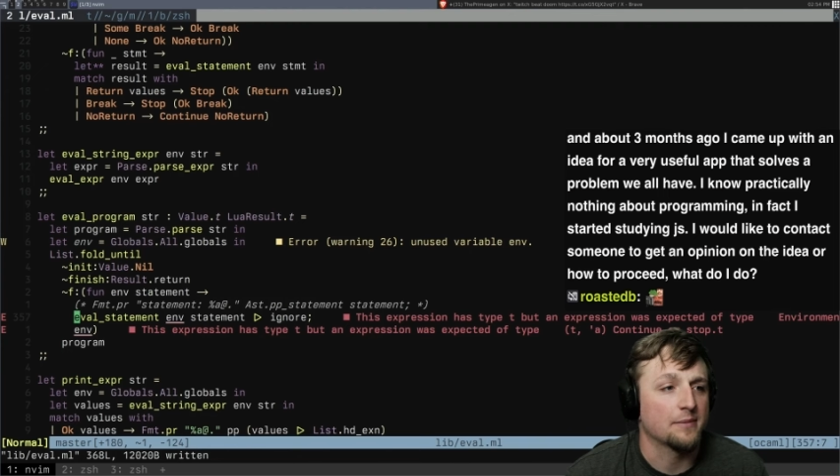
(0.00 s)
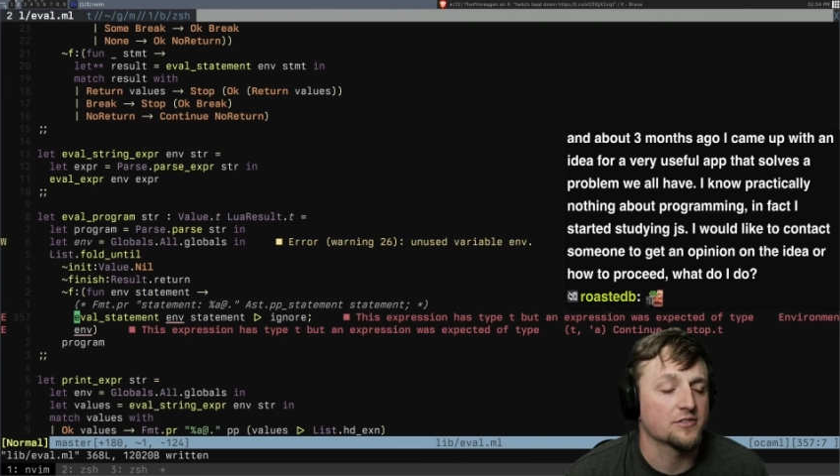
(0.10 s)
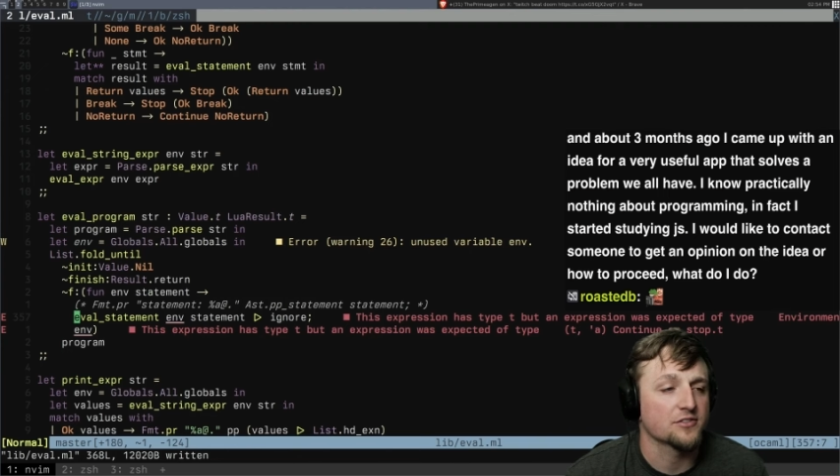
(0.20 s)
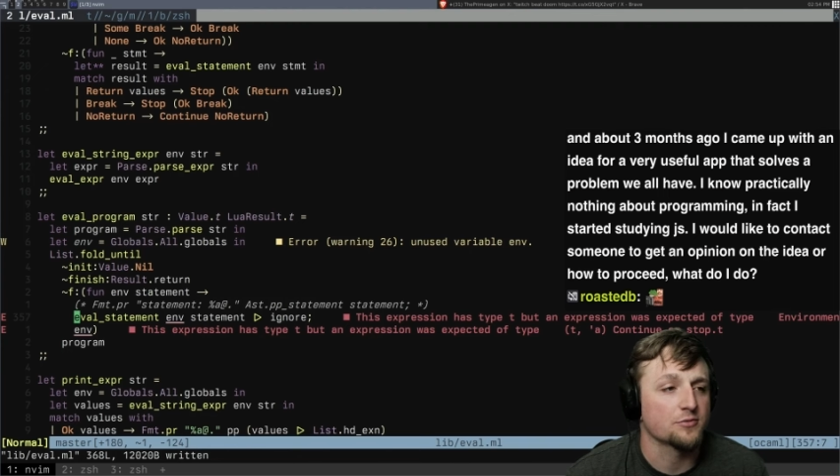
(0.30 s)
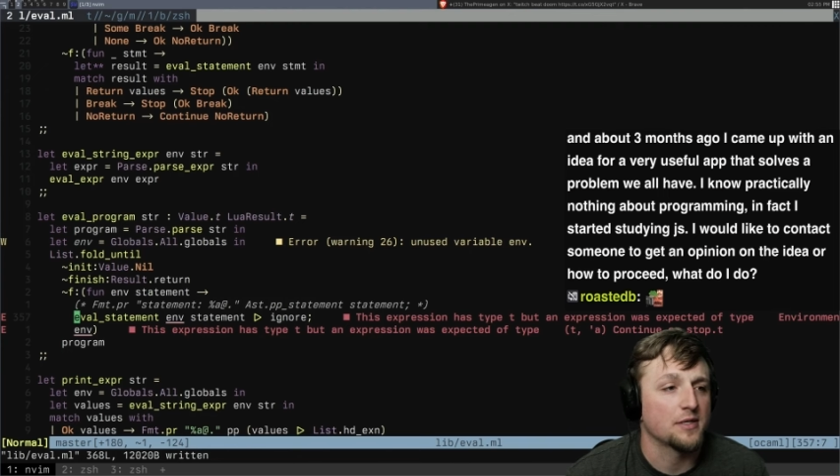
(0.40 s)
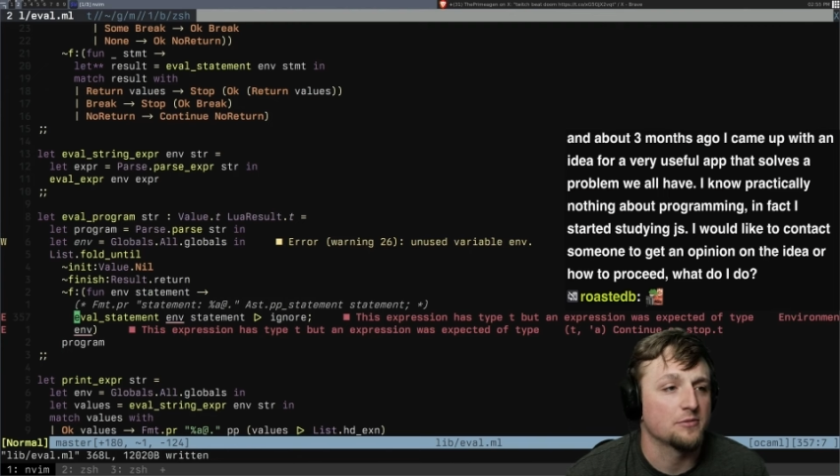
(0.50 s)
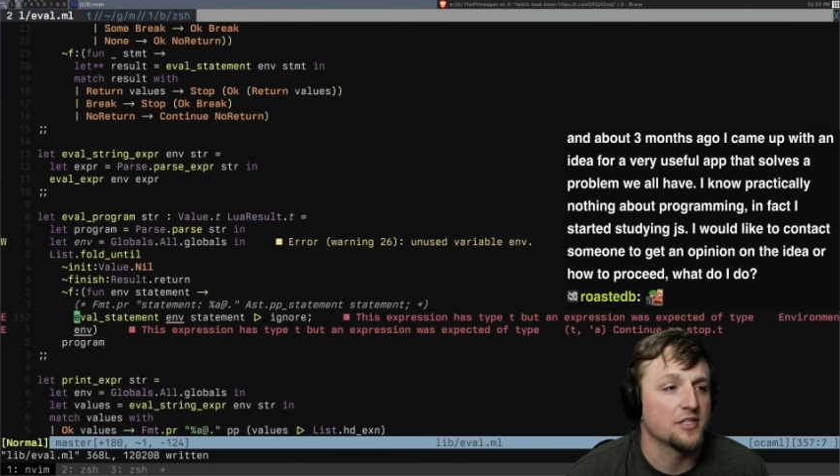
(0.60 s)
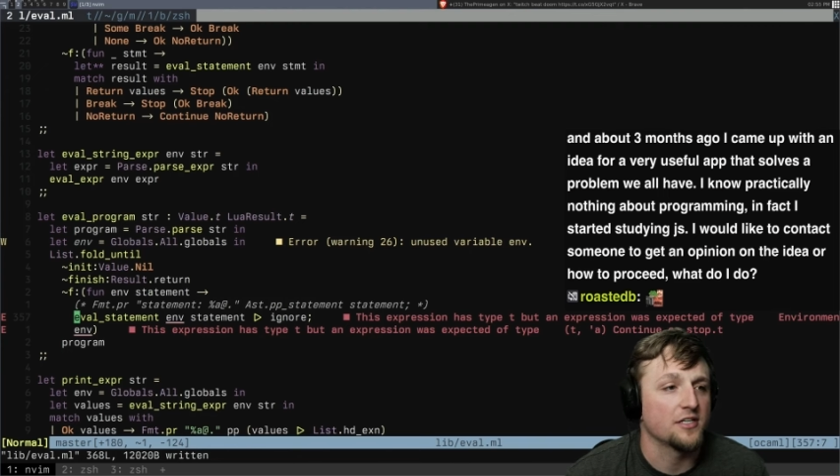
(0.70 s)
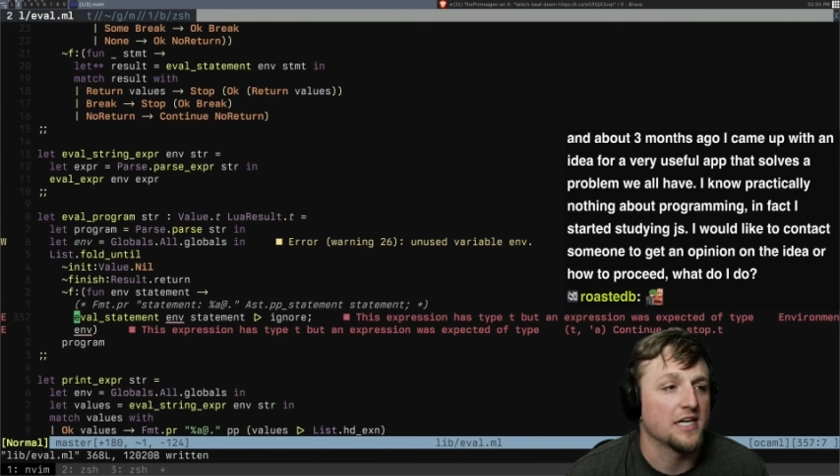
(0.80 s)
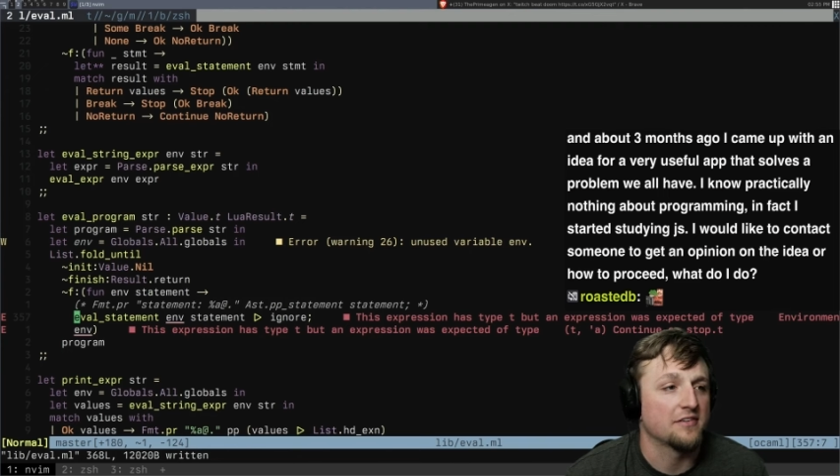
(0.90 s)
It's a problem we
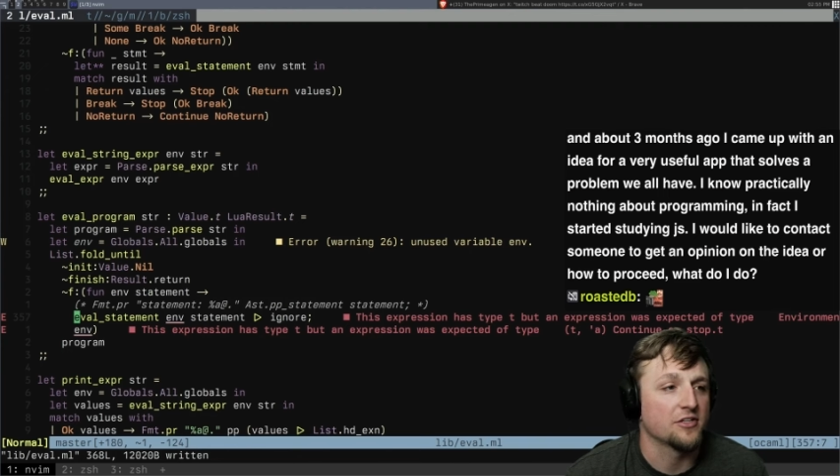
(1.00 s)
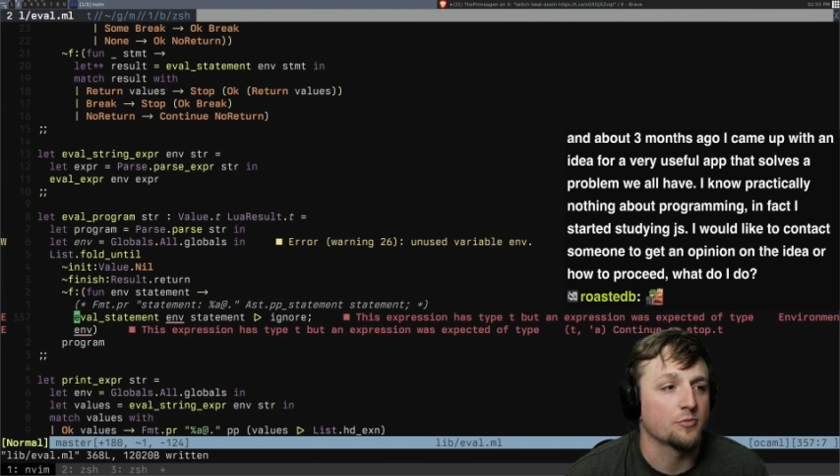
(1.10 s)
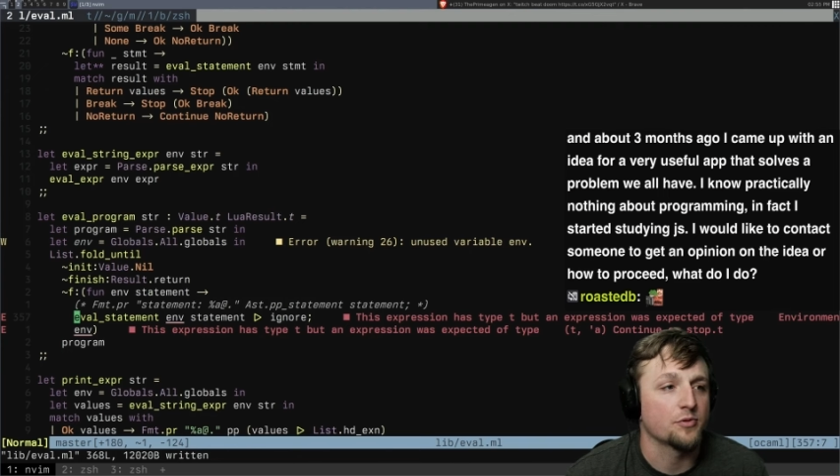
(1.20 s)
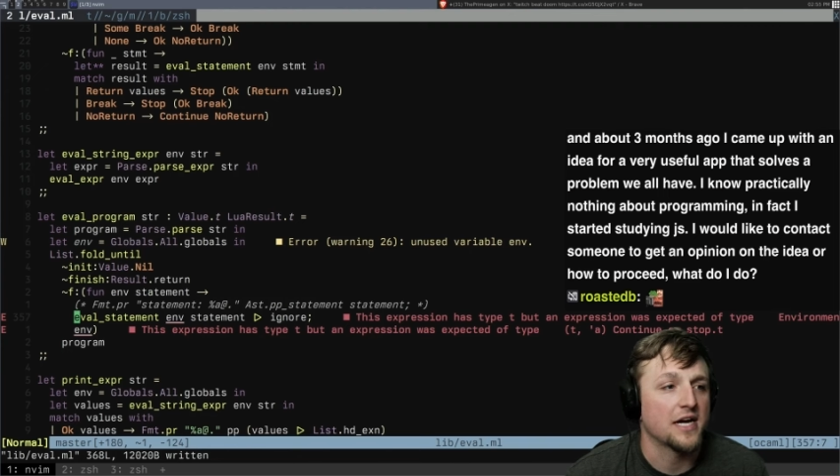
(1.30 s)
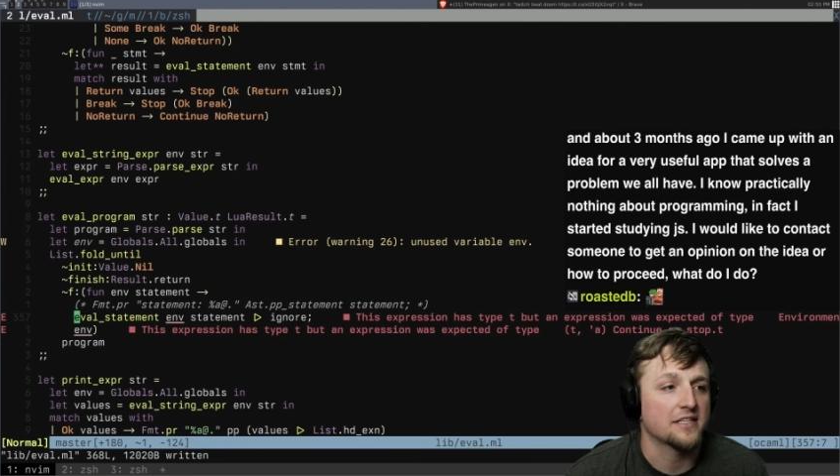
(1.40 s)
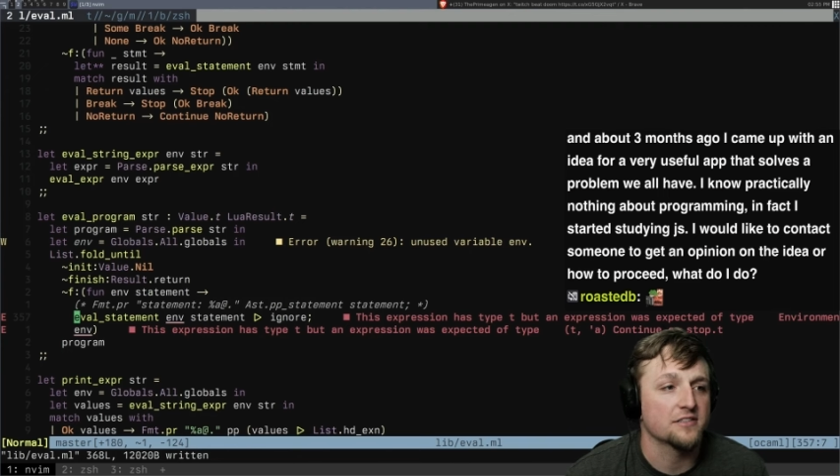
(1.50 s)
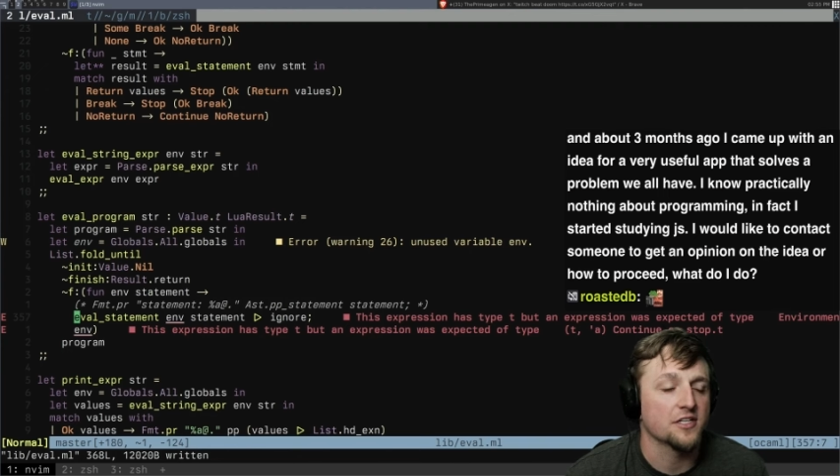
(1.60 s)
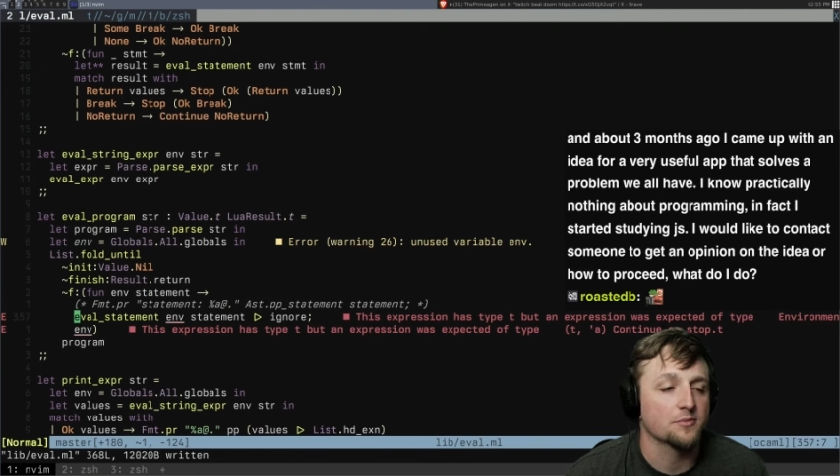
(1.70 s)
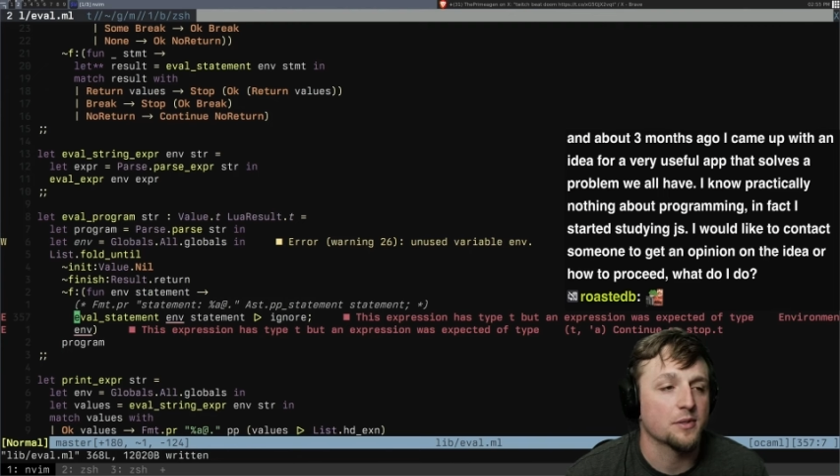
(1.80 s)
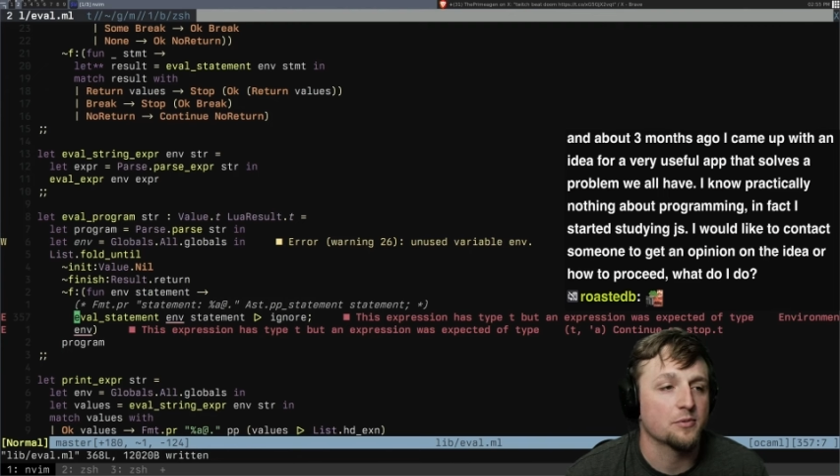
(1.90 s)
all have. I know practically
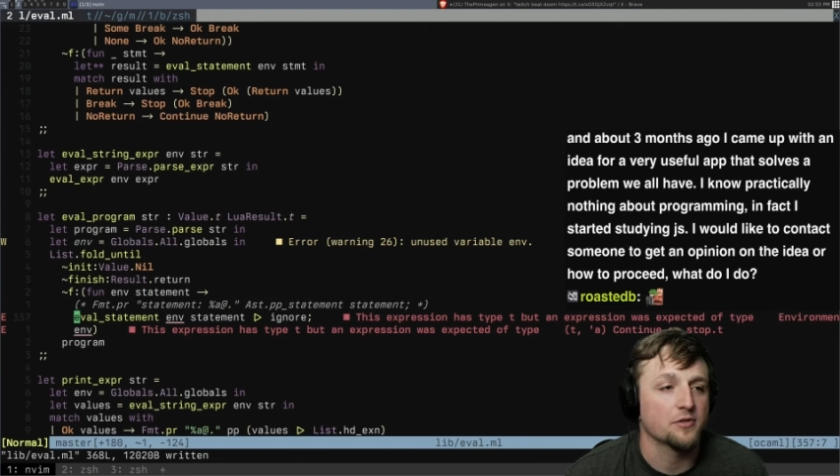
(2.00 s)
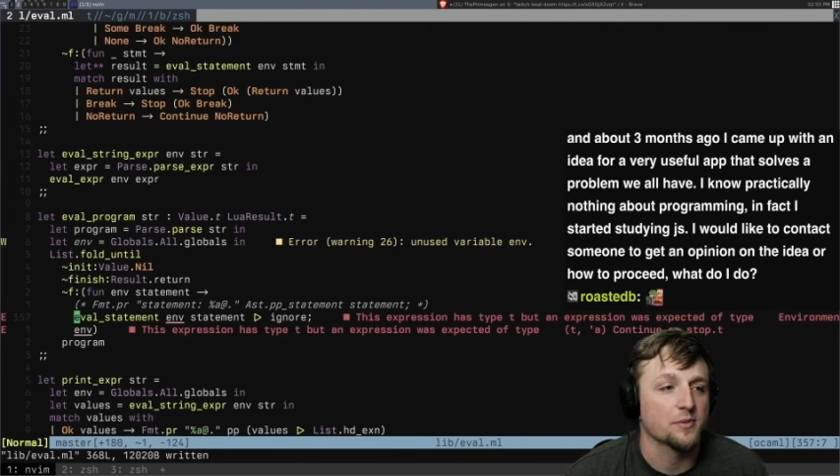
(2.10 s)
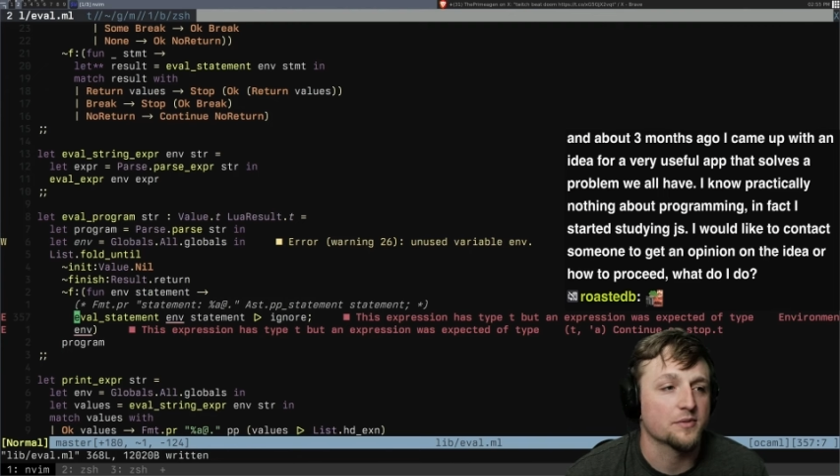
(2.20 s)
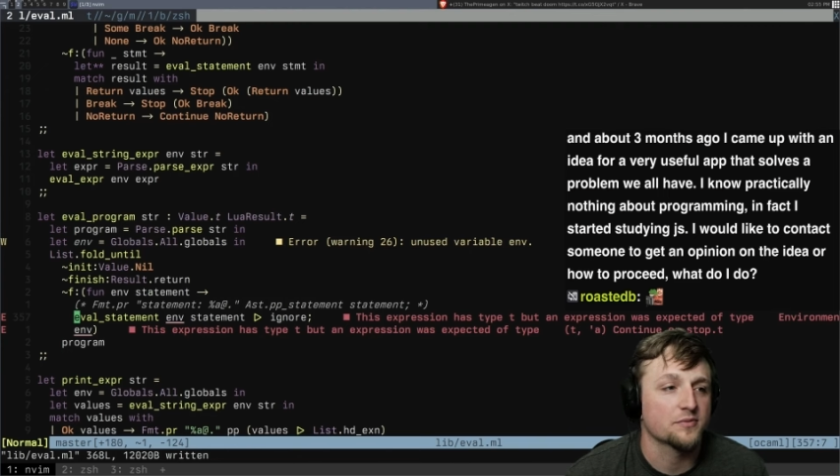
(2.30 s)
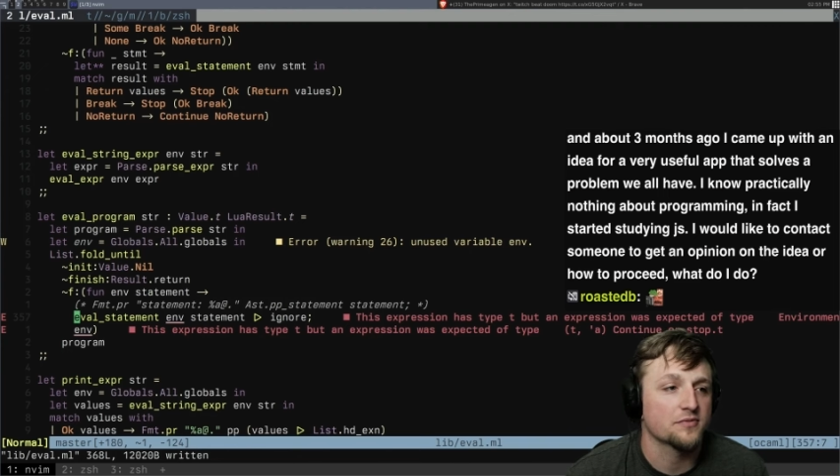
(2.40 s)
nothing about programming.